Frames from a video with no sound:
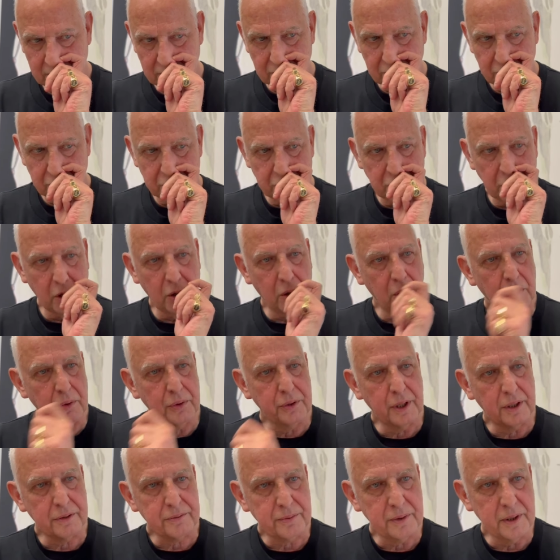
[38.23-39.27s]
No,
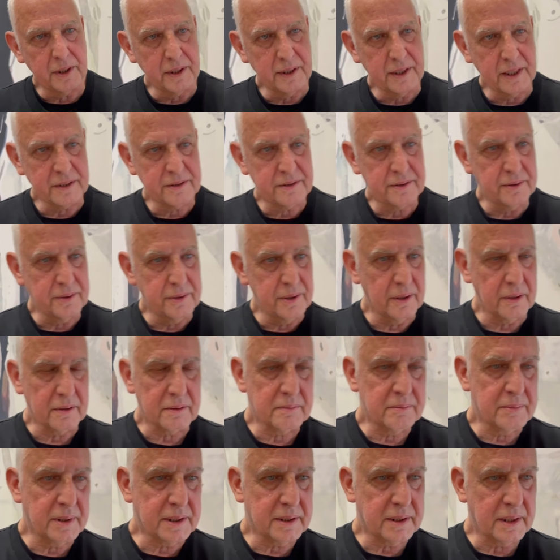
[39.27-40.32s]
not really, that's too young.
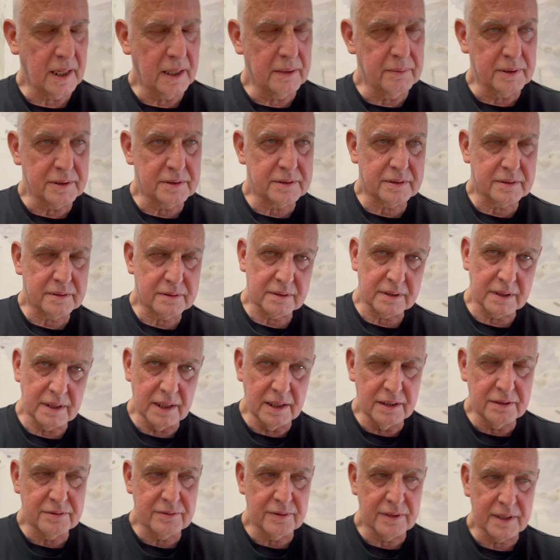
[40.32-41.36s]
But I was
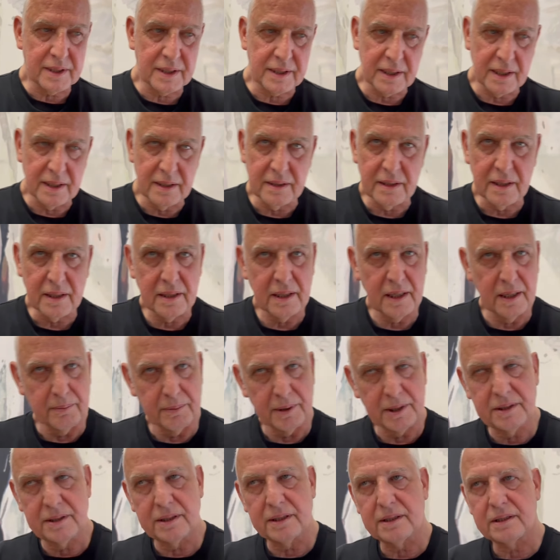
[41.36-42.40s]
interested in
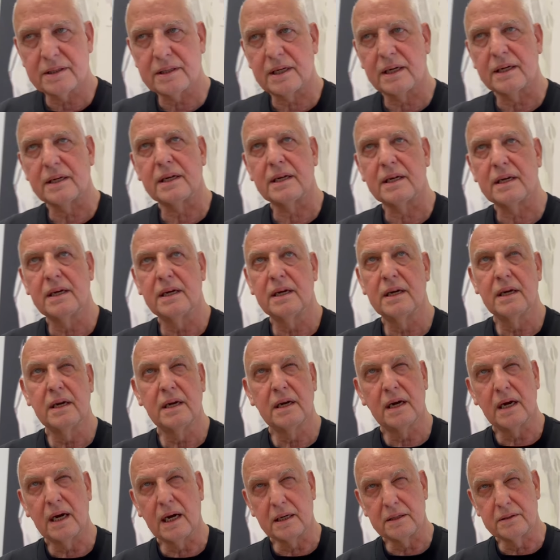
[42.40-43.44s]
images, and
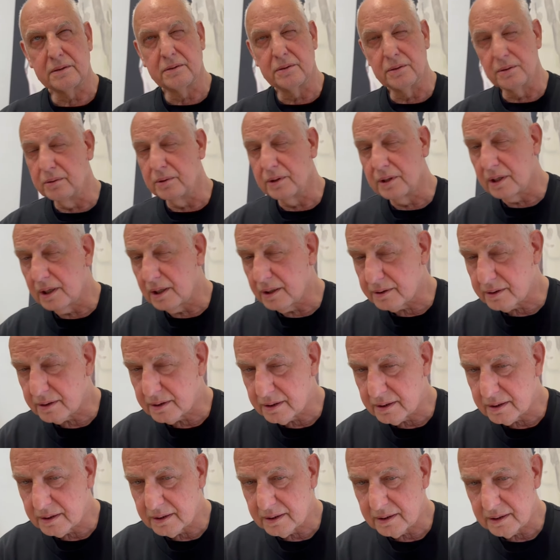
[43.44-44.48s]
I drew a lot.
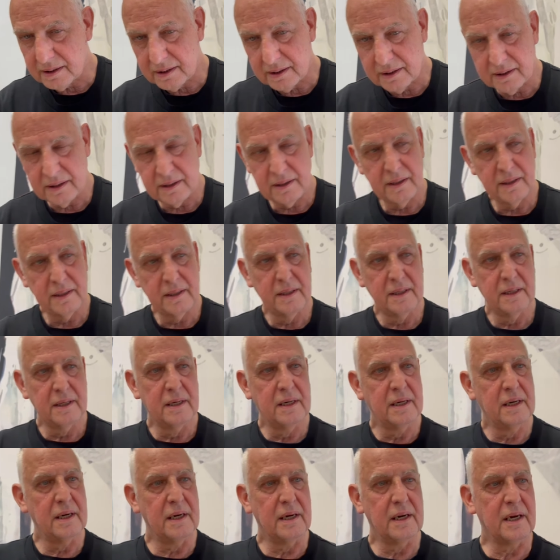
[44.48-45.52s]

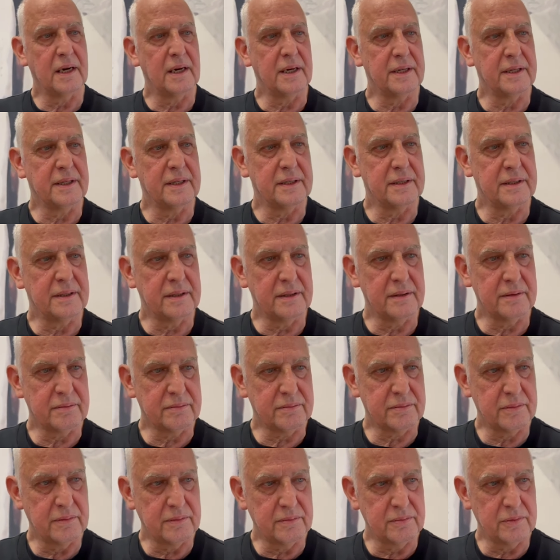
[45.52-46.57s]
And
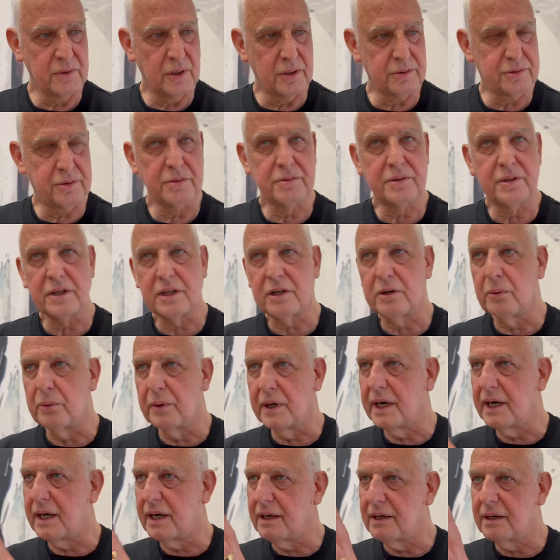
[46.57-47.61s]
also took
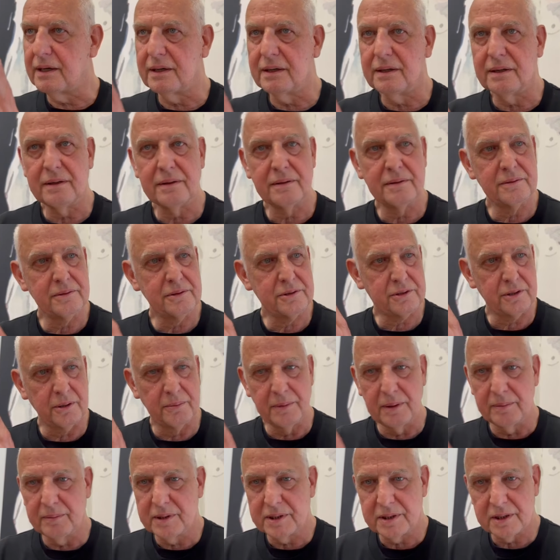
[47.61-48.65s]
away some
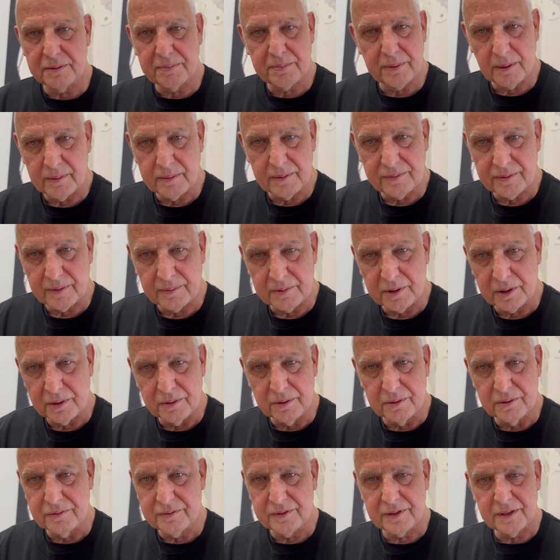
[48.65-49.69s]
images probably from the
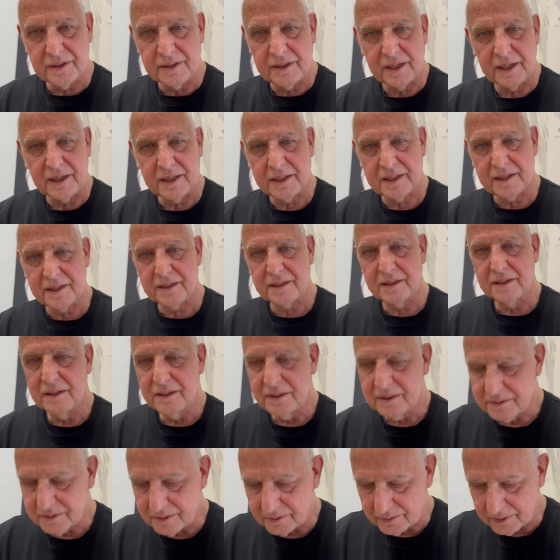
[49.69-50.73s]
Louvre, like
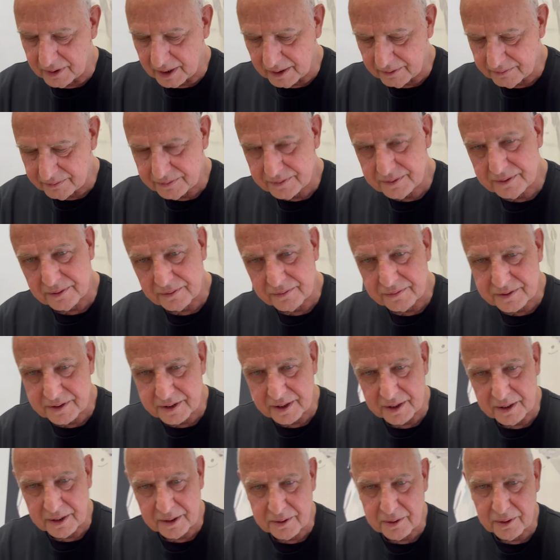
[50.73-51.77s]
the raft of
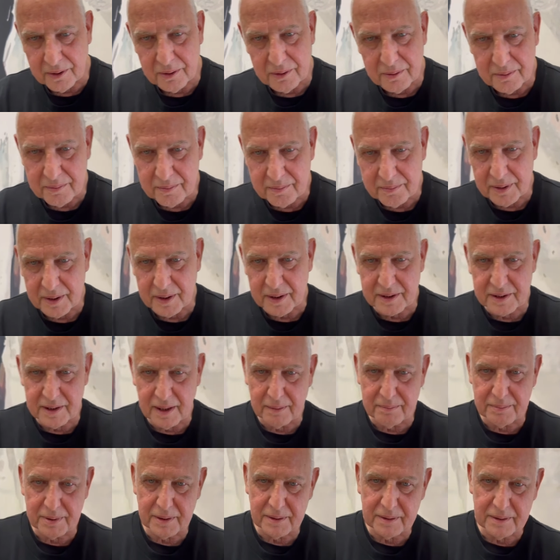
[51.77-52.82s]
Jericho, for
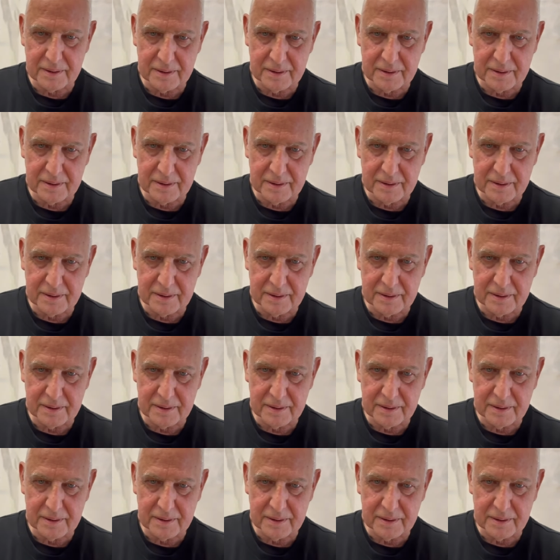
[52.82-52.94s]
example,